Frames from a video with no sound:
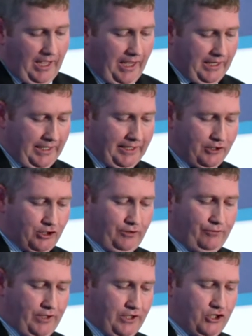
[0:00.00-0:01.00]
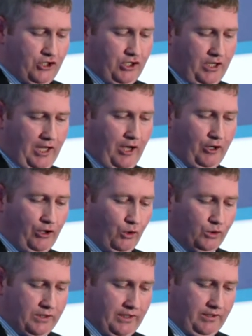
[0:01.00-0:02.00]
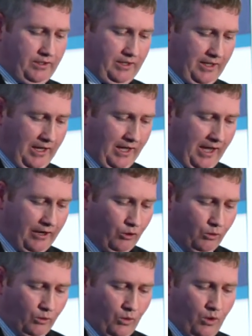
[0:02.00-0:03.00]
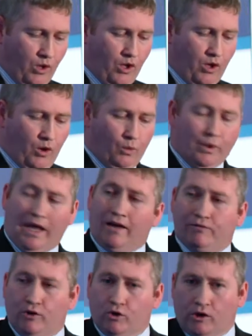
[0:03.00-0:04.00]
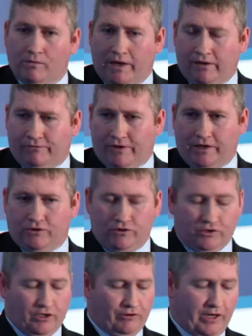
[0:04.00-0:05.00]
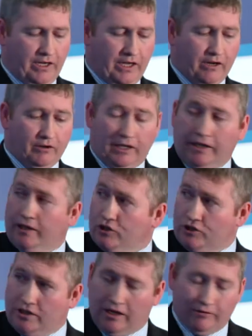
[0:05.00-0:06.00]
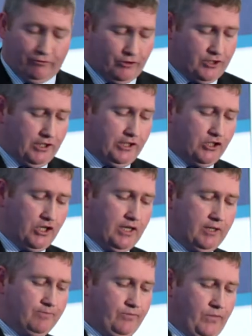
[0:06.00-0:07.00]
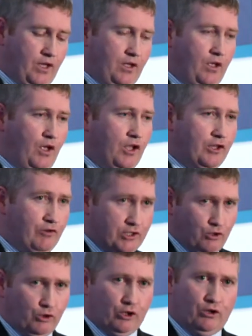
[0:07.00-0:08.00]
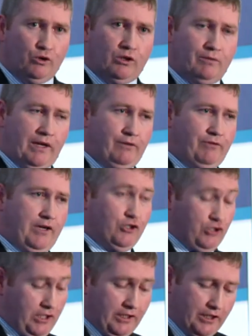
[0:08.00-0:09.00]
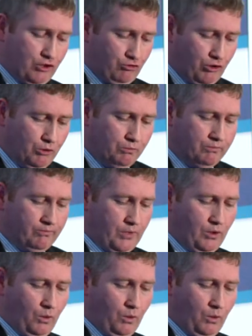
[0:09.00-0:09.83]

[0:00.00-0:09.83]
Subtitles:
I'd like to just finish on a note that I know we have local manufacturers already here, like I just said, for CG. There is other local manufacturers in this room.